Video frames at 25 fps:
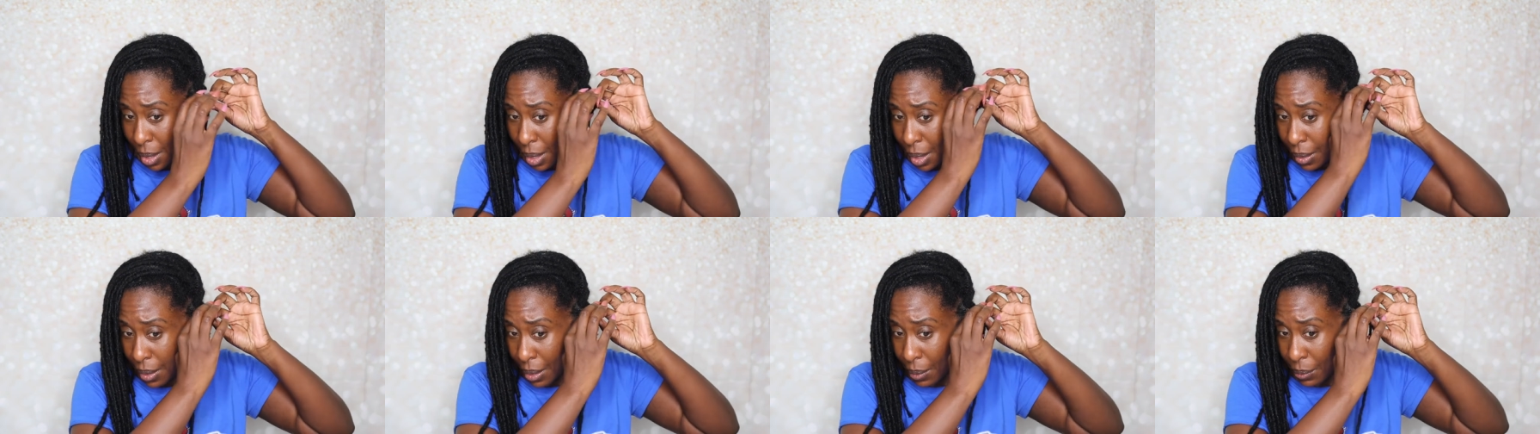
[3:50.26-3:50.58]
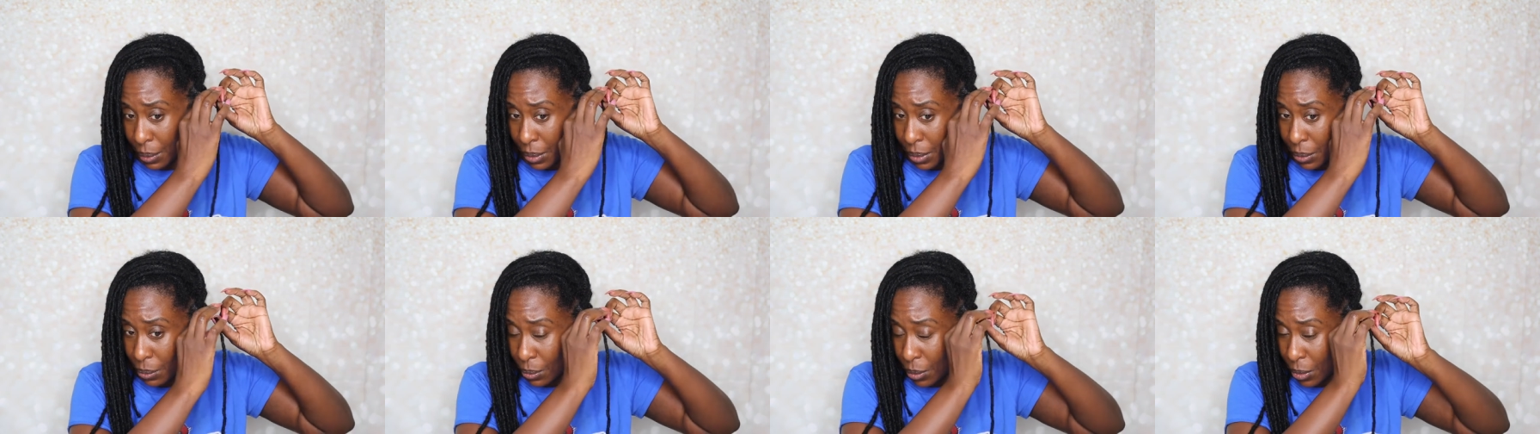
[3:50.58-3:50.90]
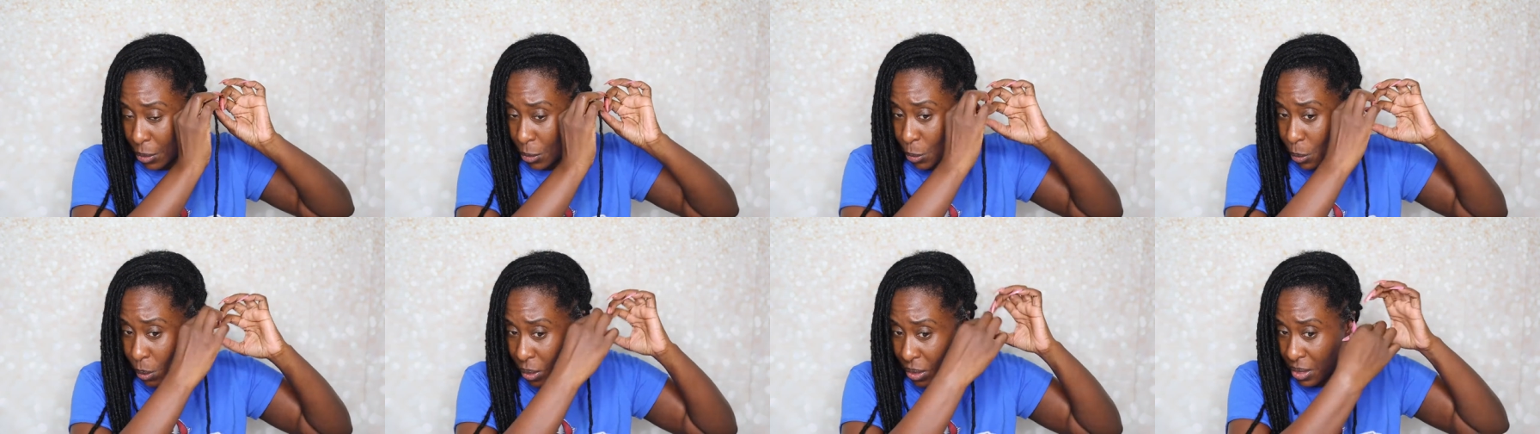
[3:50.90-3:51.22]
right,
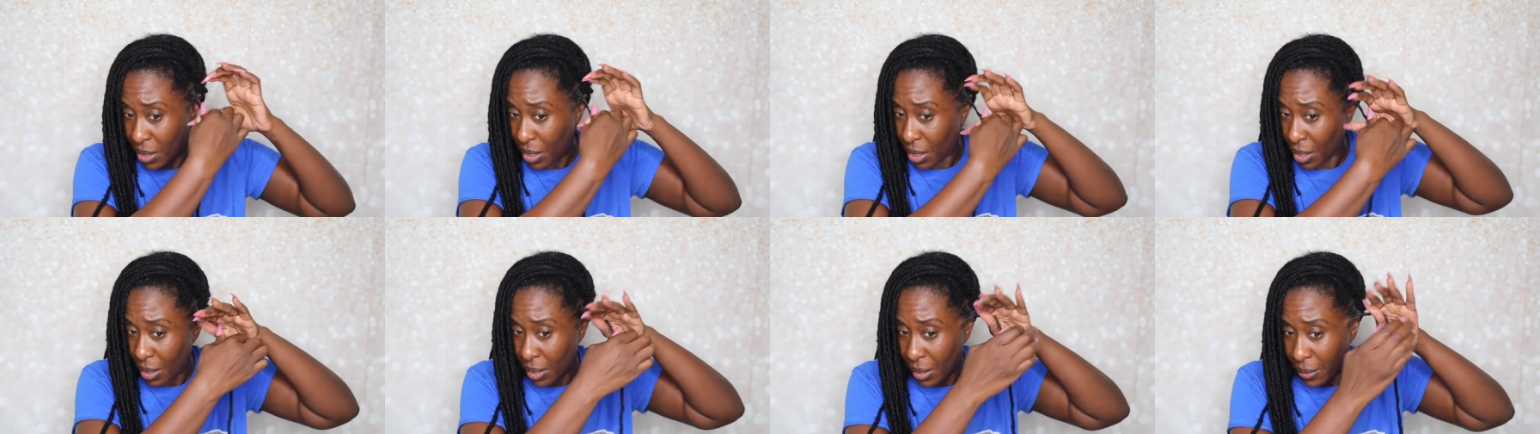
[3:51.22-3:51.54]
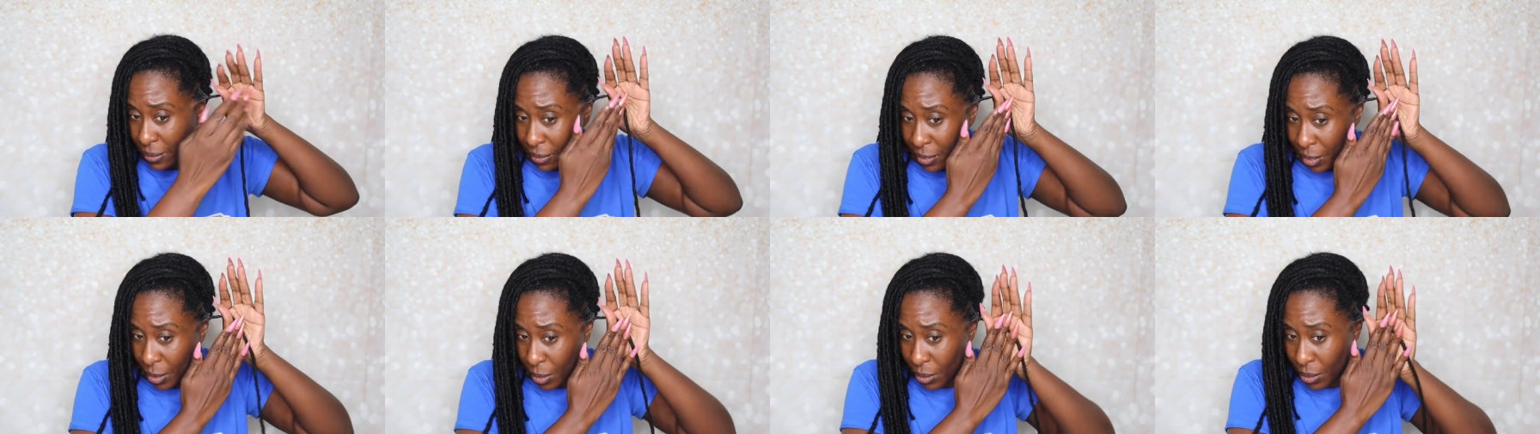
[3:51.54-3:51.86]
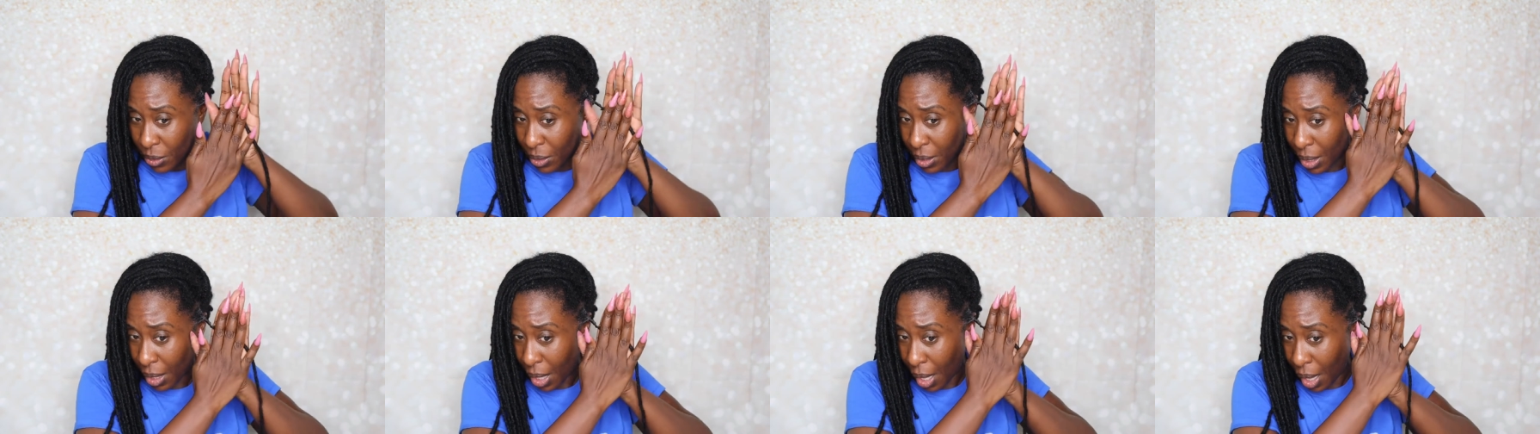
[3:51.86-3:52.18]
we're twisting the
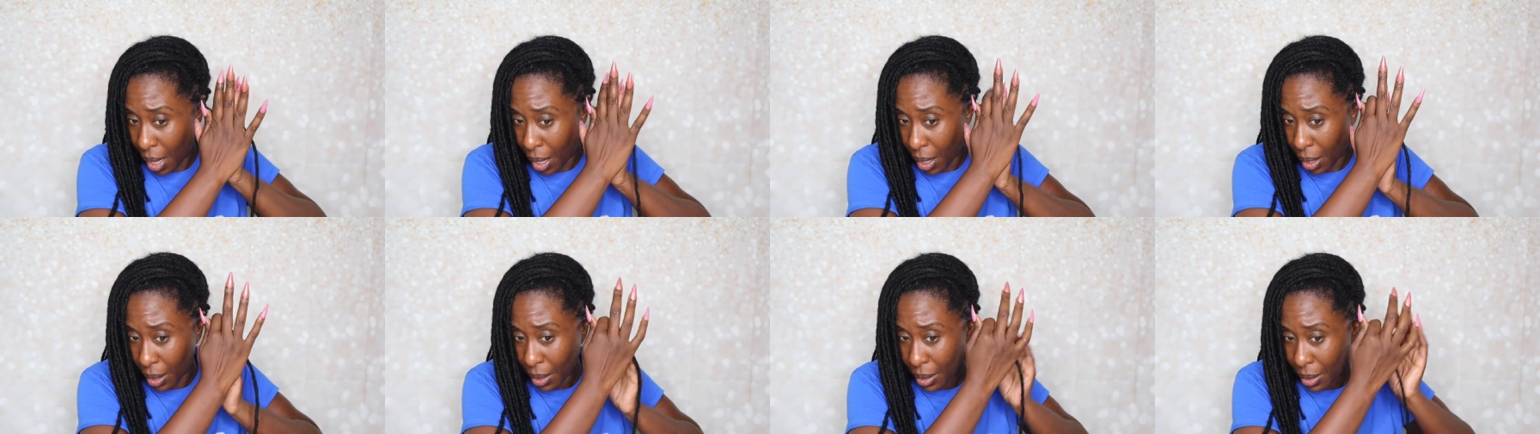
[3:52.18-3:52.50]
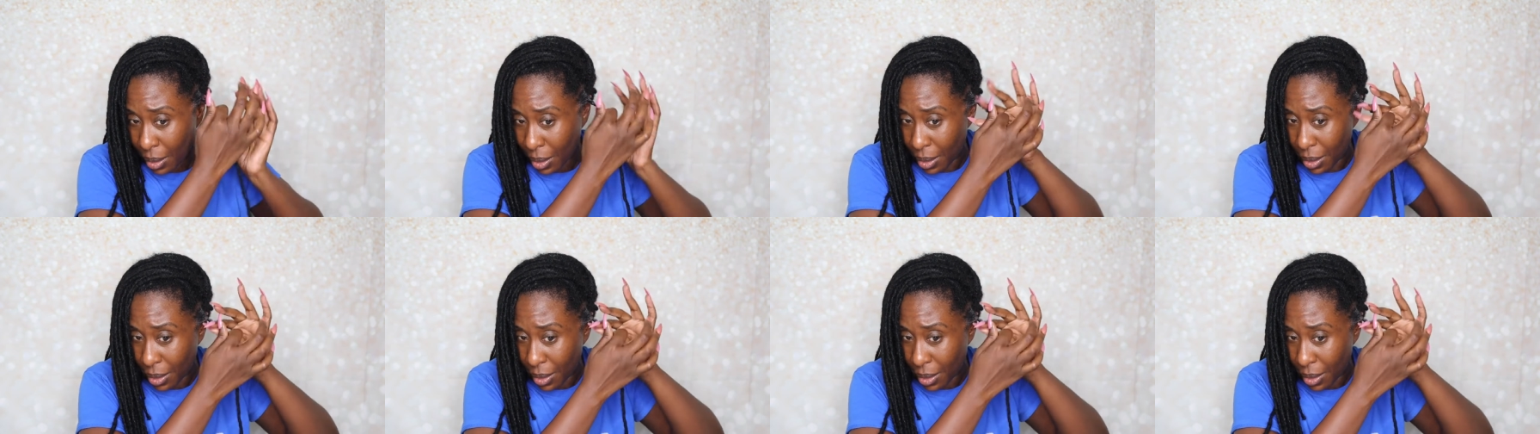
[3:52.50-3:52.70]
first lock.